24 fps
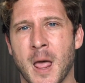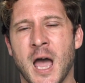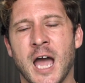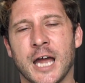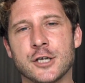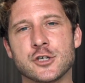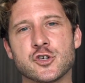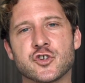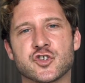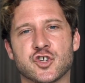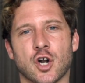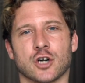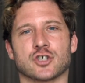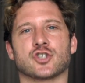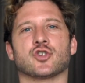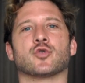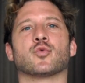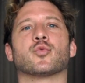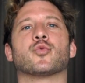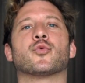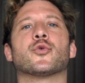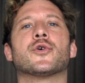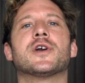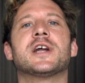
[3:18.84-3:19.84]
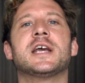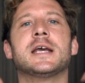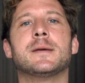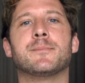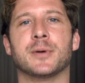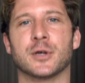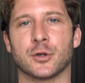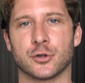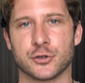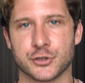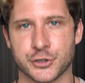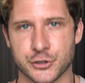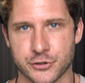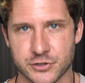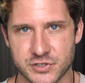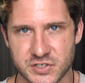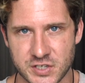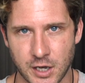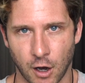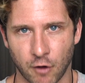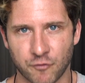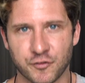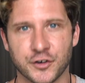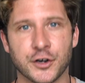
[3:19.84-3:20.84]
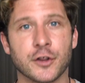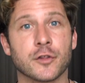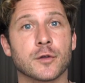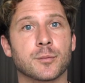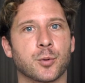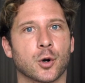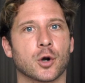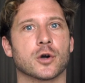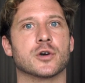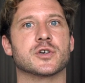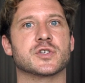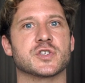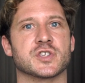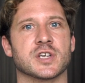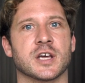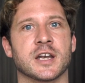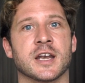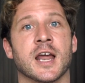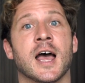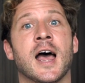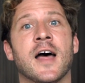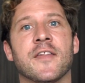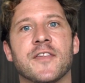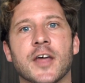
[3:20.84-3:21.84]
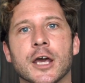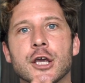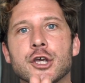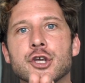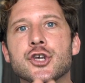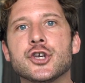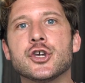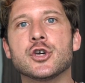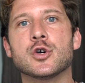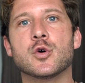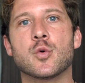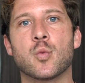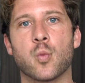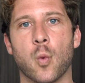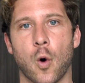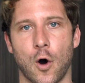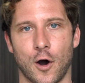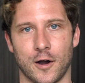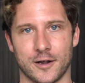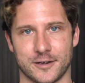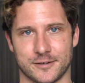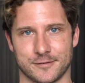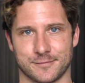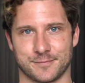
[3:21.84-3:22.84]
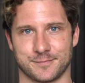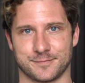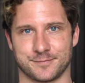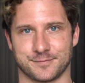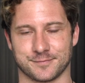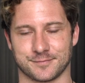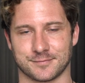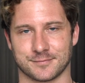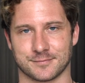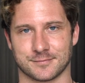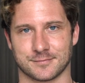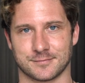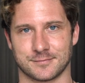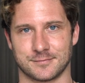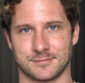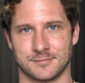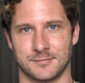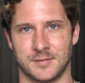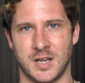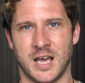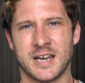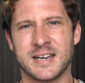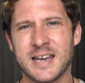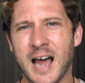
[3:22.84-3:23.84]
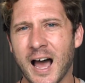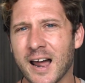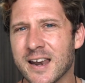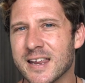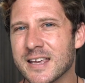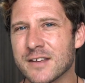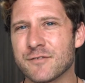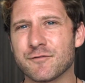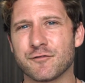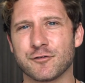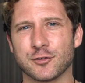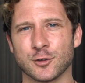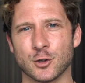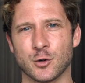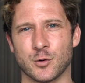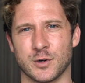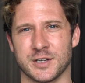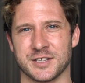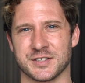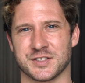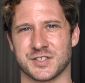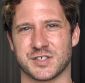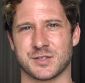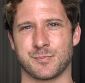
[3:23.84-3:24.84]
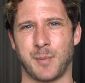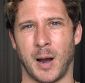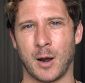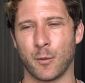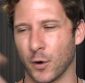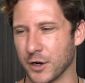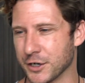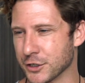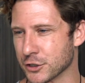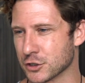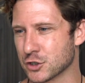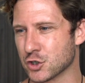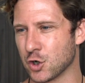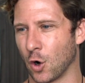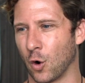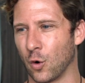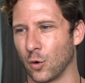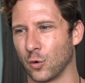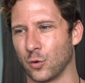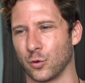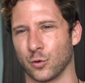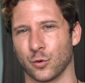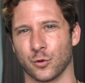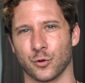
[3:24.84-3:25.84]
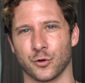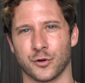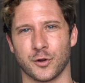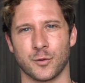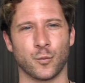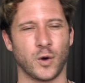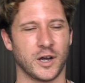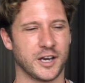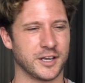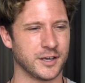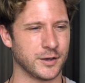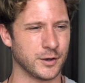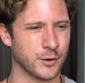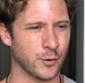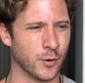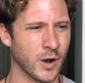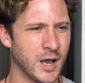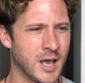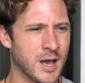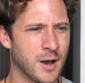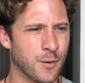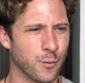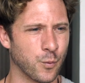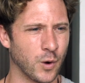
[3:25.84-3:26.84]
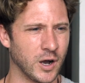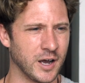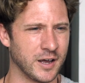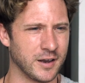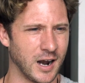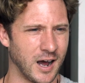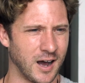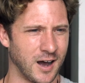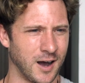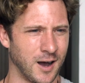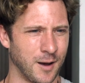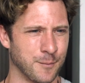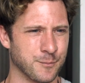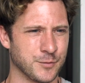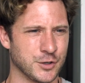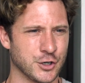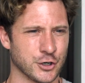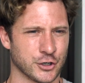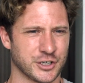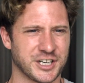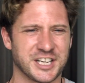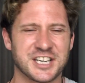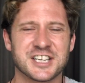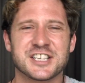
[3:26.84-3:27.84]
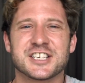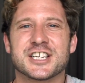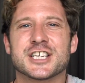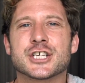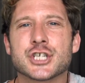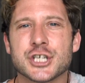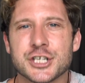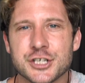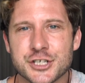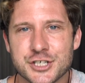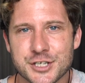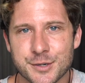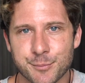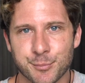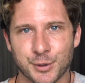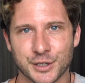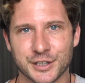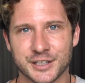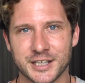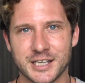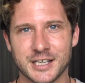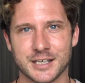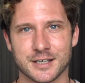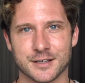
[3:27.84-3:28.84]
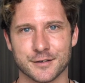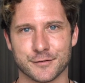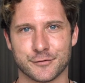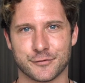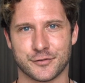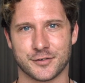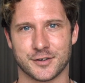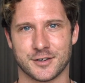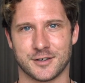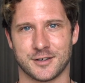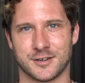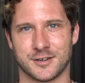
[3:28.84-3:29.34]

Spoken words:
And you start to rebuild yourself into the person that you want. Not influenced by what you're told and what you're conditioned to believe.